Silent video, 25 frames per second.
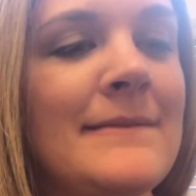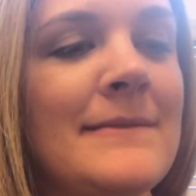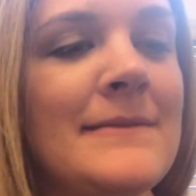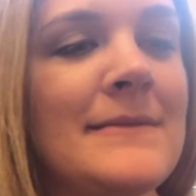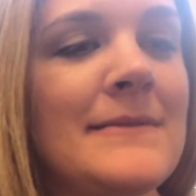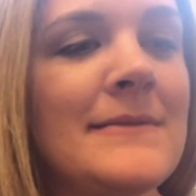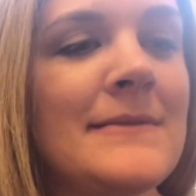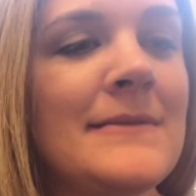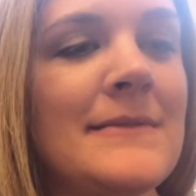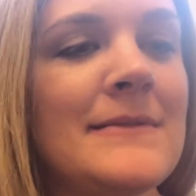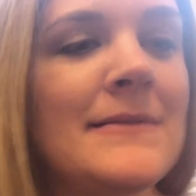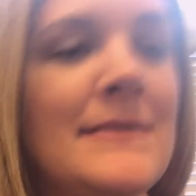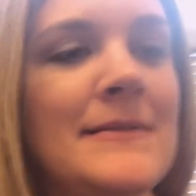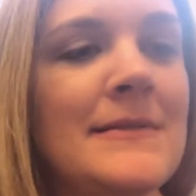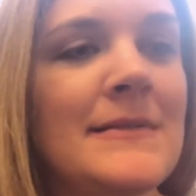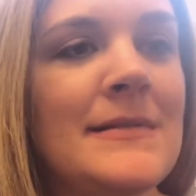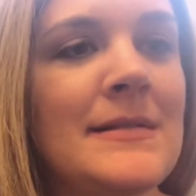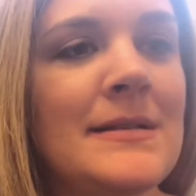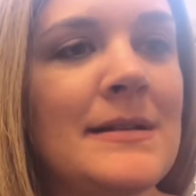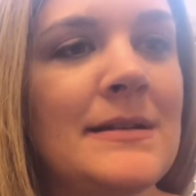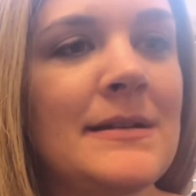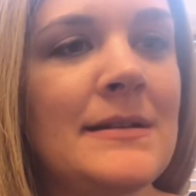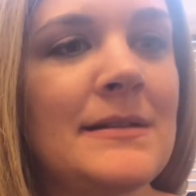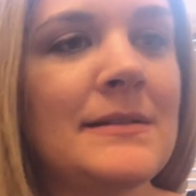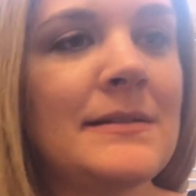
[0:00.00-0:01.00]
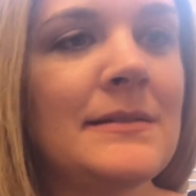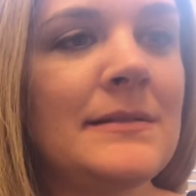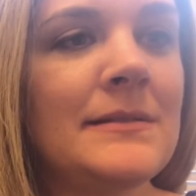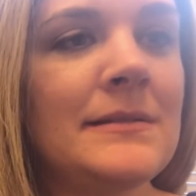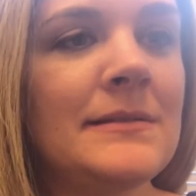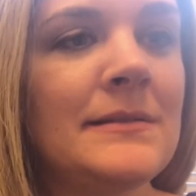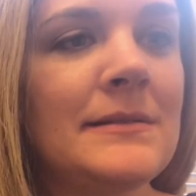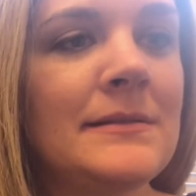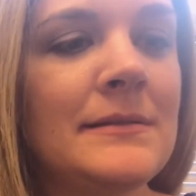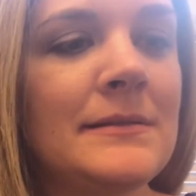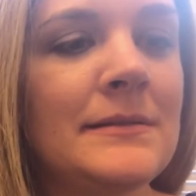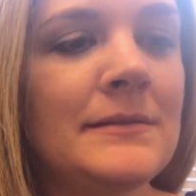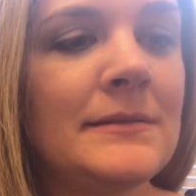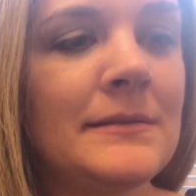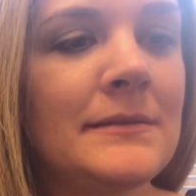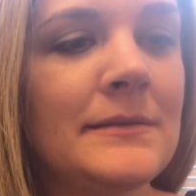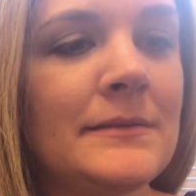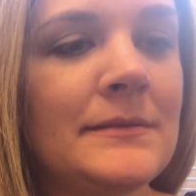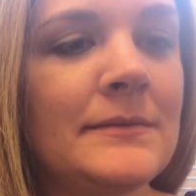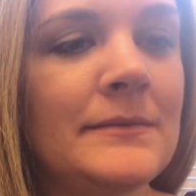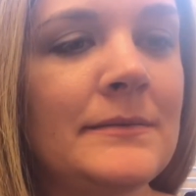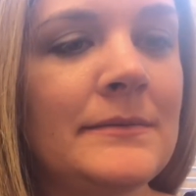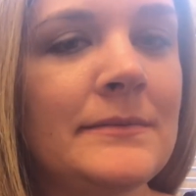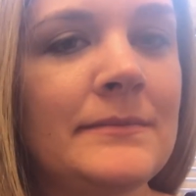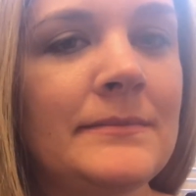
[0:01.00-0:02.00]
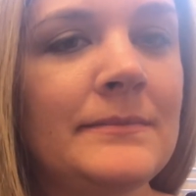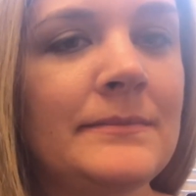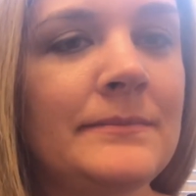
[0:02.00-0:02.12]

Nobody speaks.